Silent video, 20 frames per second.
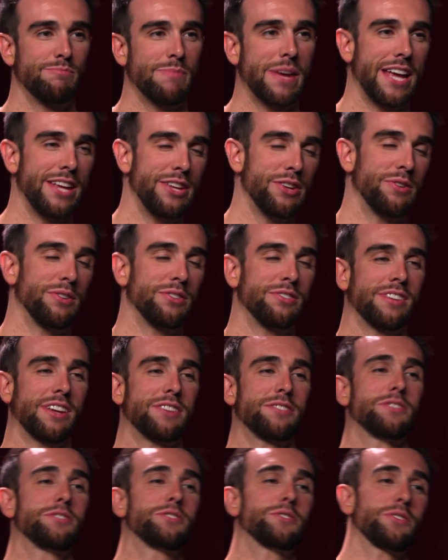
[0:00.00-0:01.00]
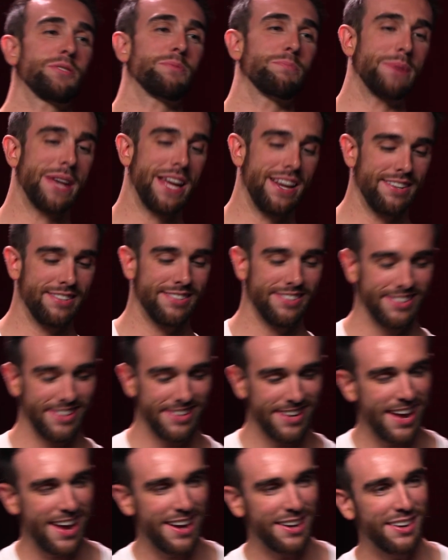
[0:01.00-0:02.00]
Mate, you're such a Jordan Peterson
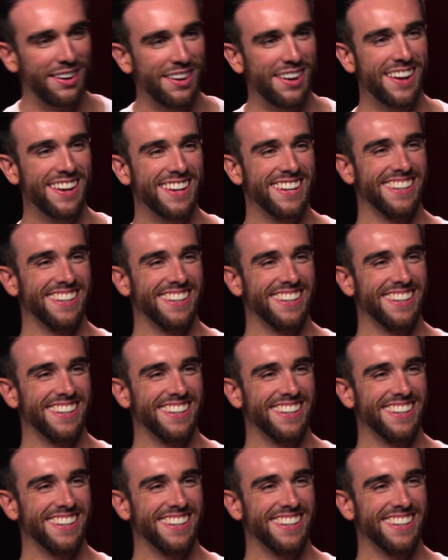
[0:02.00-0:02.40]
acolyte.